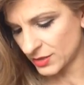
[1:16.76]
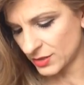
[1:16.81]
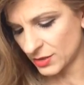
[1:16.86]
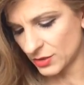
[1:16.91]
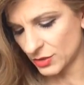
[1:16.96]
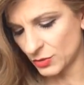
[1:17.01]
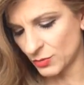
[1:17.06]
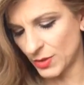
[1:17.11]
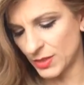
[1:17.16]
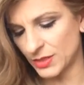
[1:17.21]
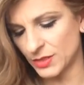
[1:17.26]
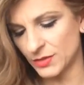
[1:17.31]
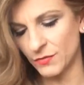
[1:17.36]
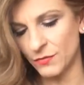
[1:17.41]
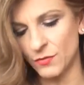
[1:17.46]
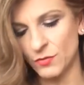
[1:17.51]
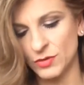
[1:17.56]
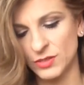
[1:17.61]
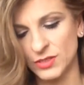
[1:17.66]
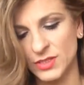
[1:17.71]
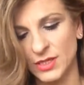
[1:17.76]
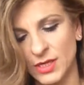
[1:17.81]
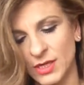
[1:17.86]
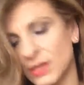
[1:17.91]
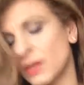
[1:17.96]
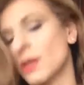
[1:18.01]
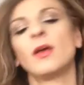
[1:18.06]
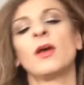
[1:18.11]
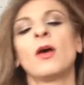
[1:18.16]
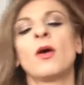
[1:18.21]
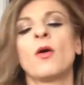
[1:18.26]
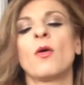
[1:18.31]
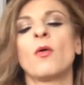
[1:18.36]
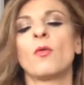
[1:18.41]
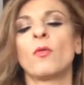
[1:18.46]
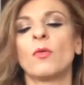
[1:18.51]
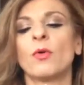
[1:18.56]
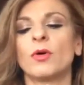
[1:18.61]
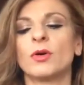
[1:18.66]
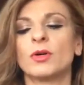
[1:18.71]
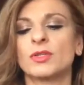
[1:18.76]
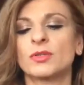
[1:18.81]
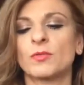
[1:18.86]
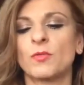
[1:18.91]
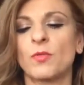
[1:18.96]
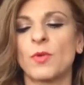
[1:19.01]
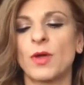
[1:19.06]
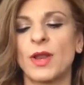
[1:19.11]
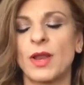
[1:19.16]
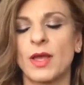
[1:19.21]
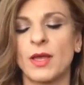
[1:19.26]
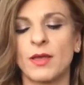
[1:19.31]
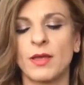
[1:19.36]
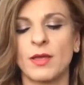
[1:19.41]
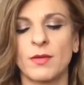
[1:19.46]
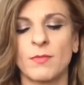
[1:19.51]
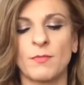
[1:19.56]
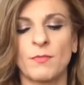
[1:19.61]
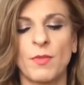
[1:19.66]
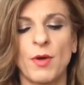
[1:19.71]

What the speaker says: 2014 was when I